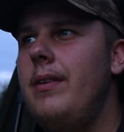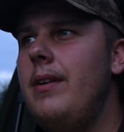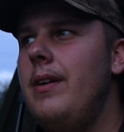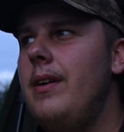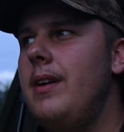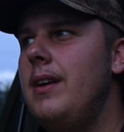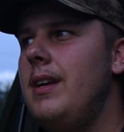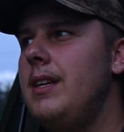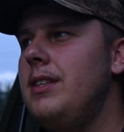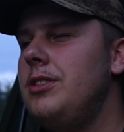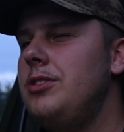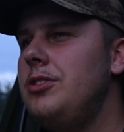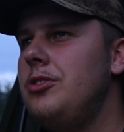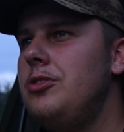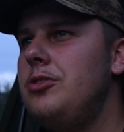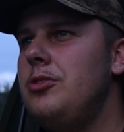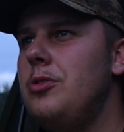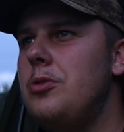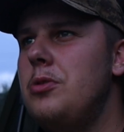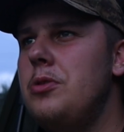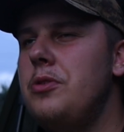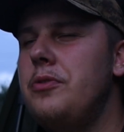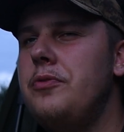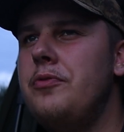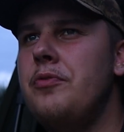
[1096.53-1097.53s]
It's just
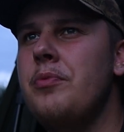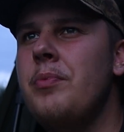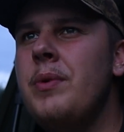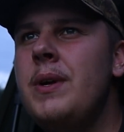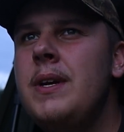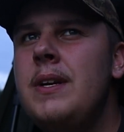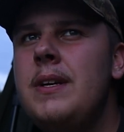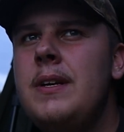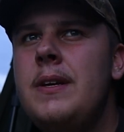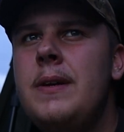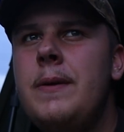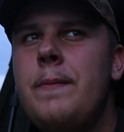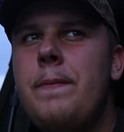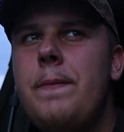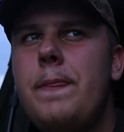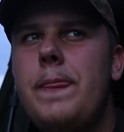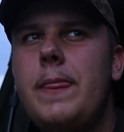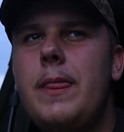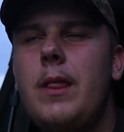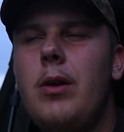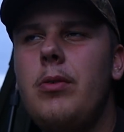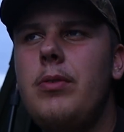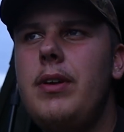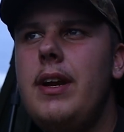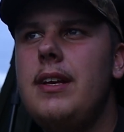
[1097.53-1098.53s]
sort of
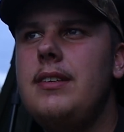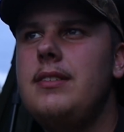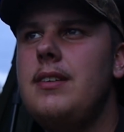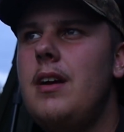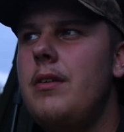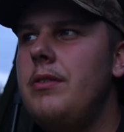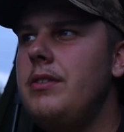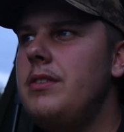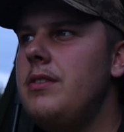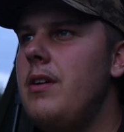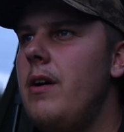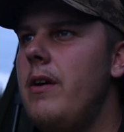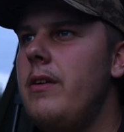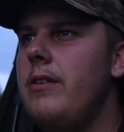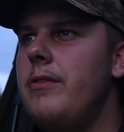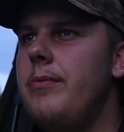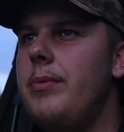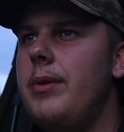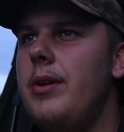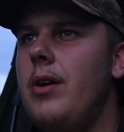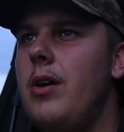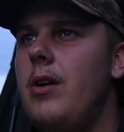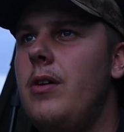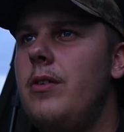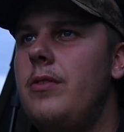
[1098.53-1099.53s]
not necessarily turned
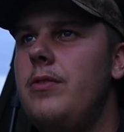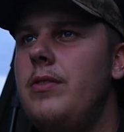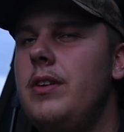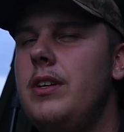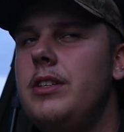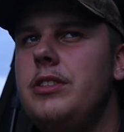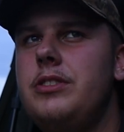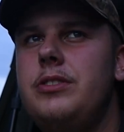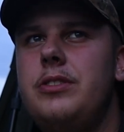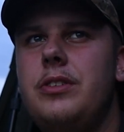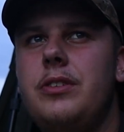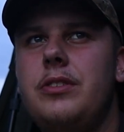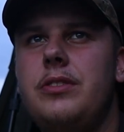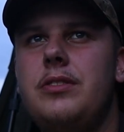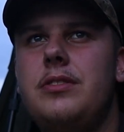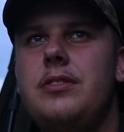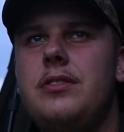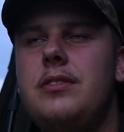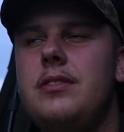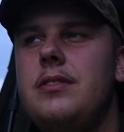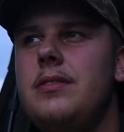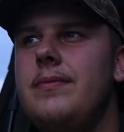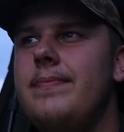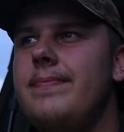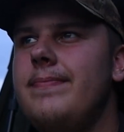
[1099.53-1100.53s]
me off. It's
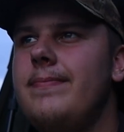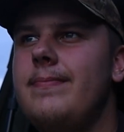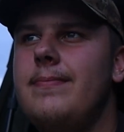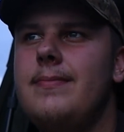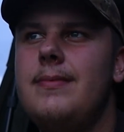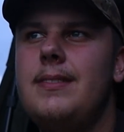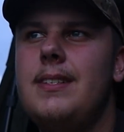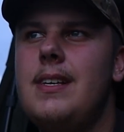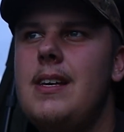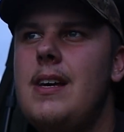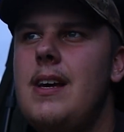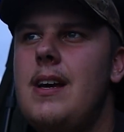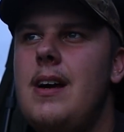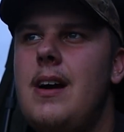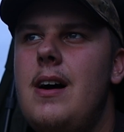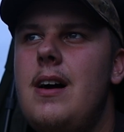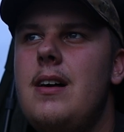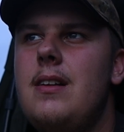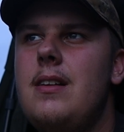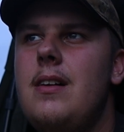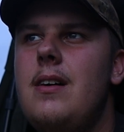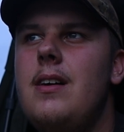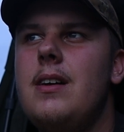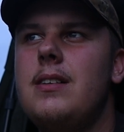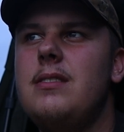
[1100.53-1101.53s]
just
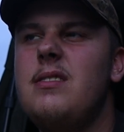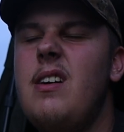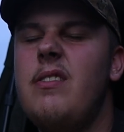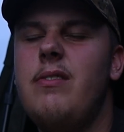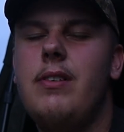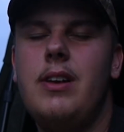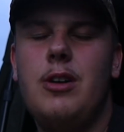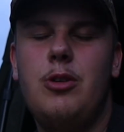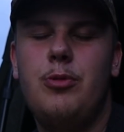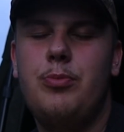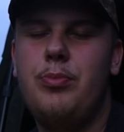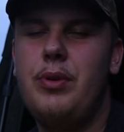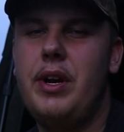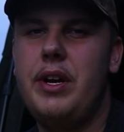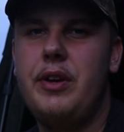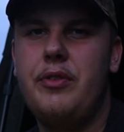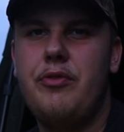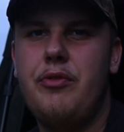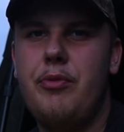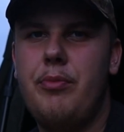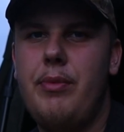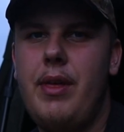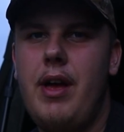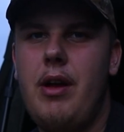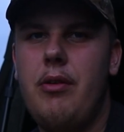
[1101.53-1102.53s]
I'd like to have a little
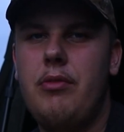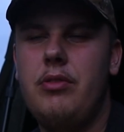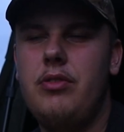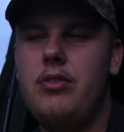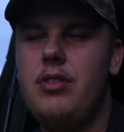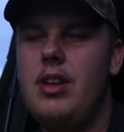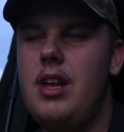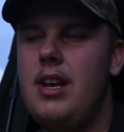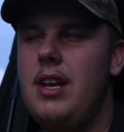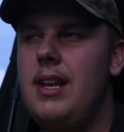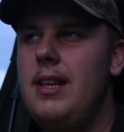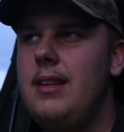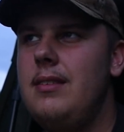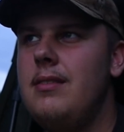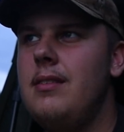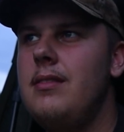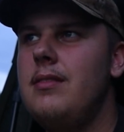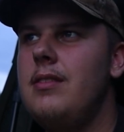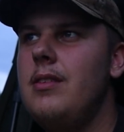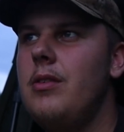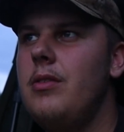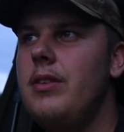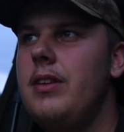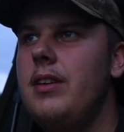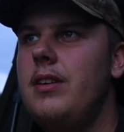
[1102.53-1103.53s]
break from there, and at least
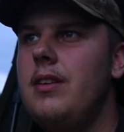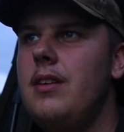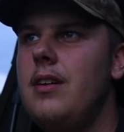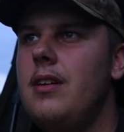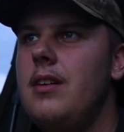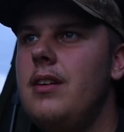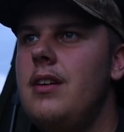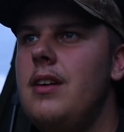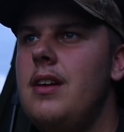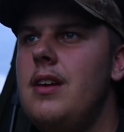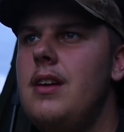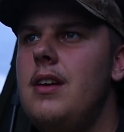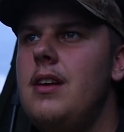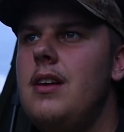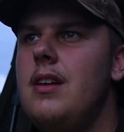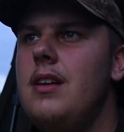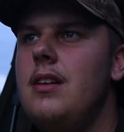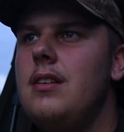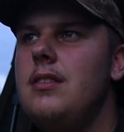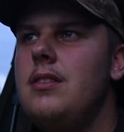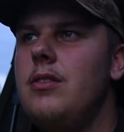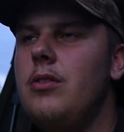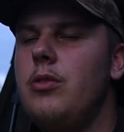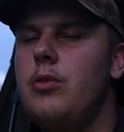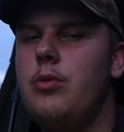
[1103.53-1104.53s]
until the
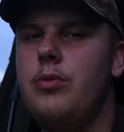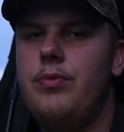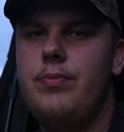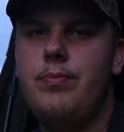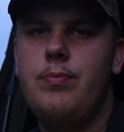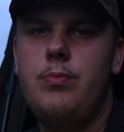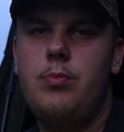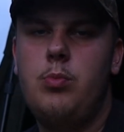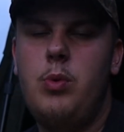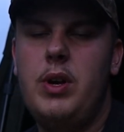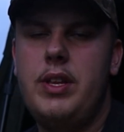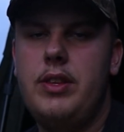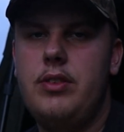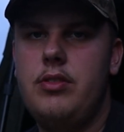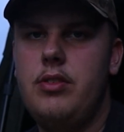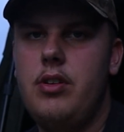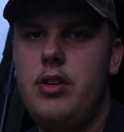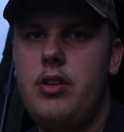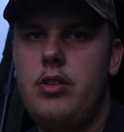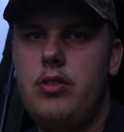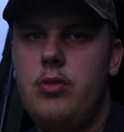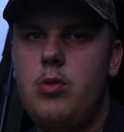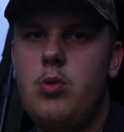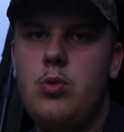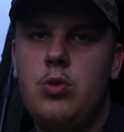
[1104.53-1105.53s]

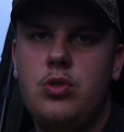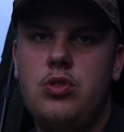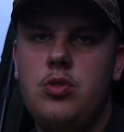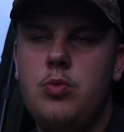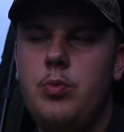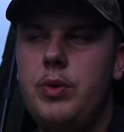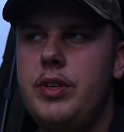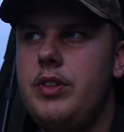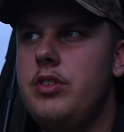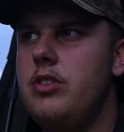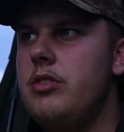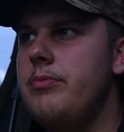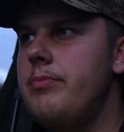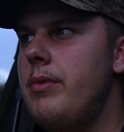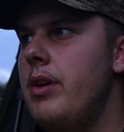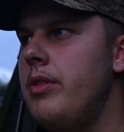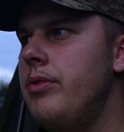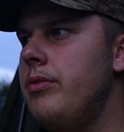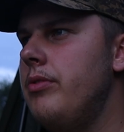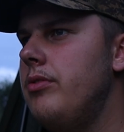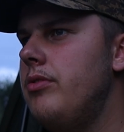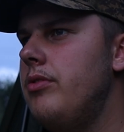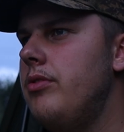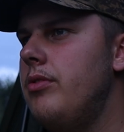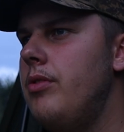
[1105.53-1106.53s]
autumn winter
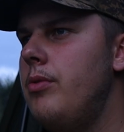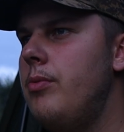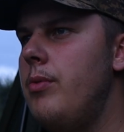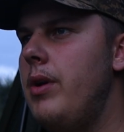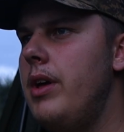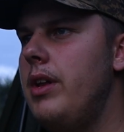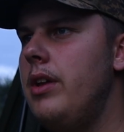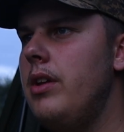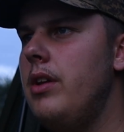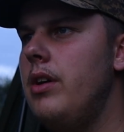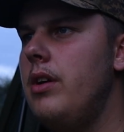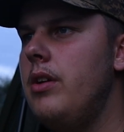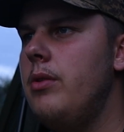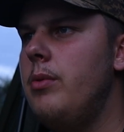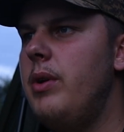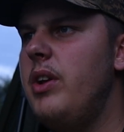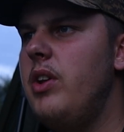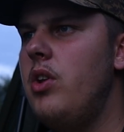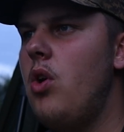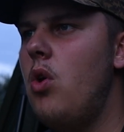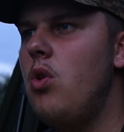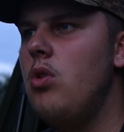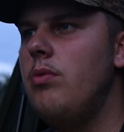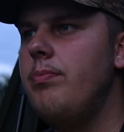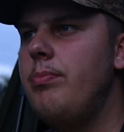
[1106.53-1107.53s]
months when no
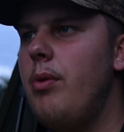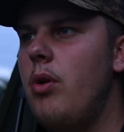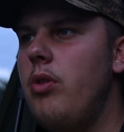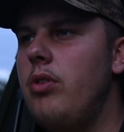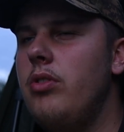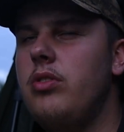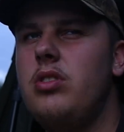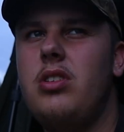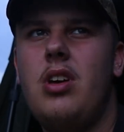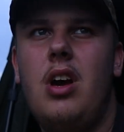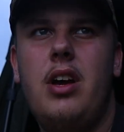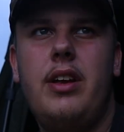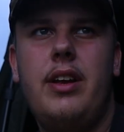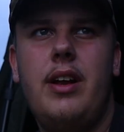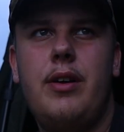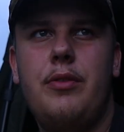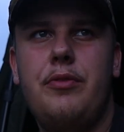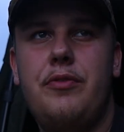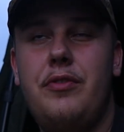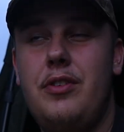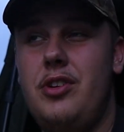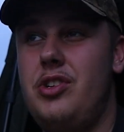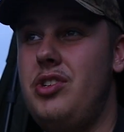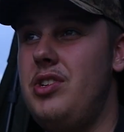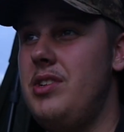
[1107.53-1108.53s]
one bothers going
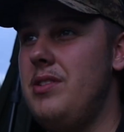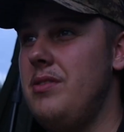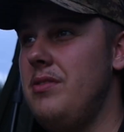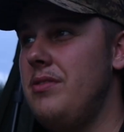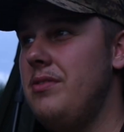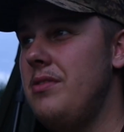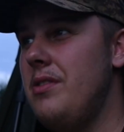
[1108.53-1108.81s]
out fishing.